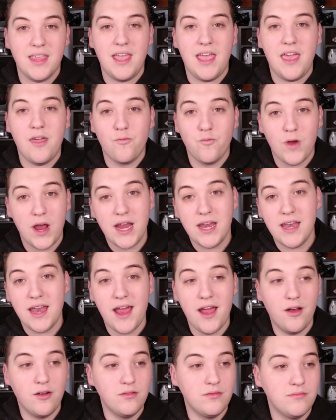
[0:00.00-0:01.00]
And right
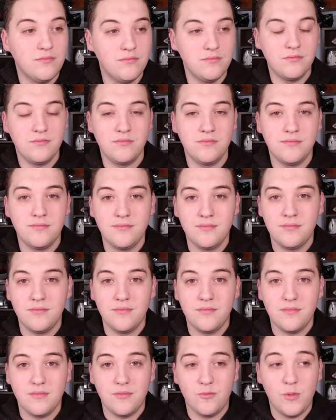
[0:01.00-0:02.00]
now,
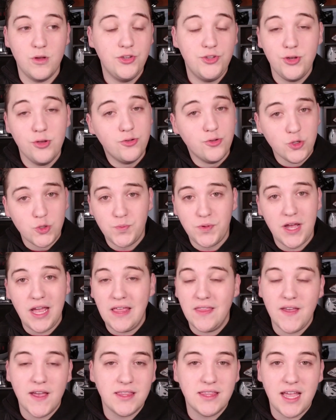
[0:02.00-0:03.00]
when Juju's
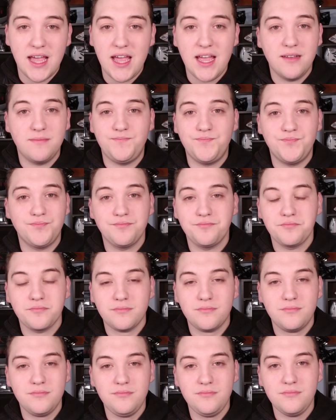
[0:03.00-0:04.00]
playing like that,
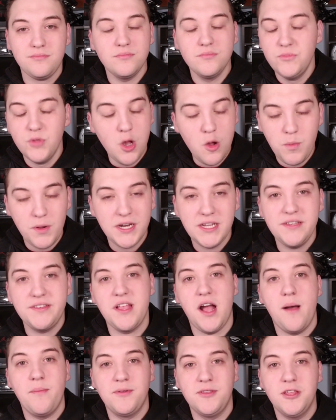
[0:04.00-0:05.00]
nobody's
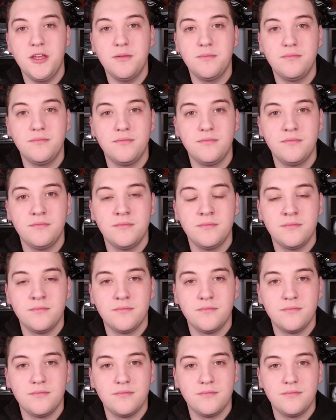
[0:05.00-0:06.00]
stopping them.
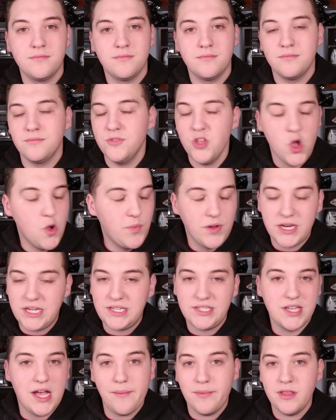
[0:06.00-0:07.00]

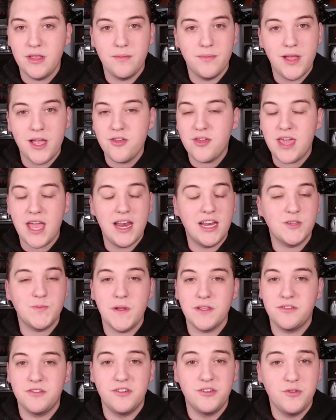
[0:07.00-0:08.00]
Nobody's stopping them. Now, you can't
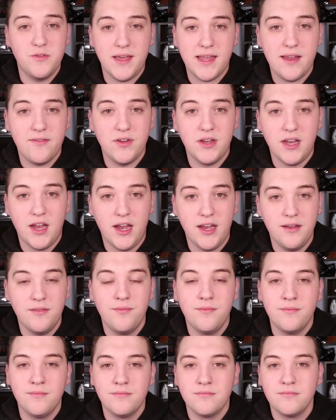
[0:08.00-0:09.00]
expect them to do that every night,
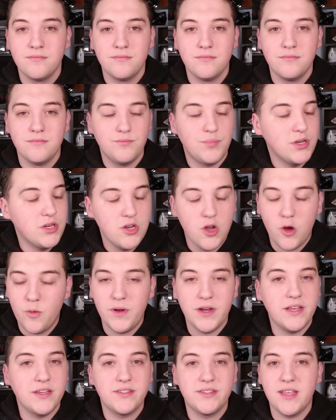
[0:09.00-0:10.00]
but
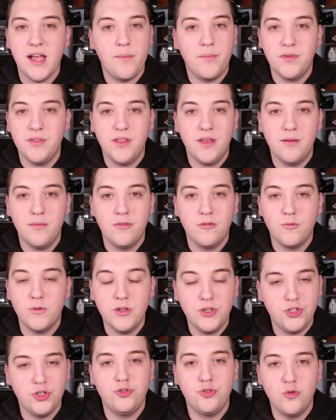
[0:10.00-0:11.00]
nobody is stopping them
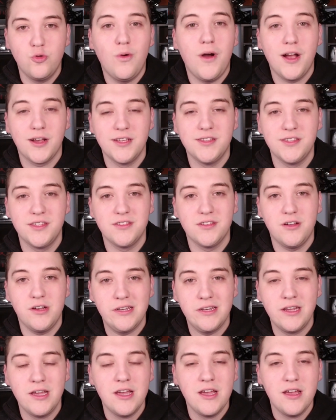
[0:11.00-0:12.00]
when Juju Watkins is on.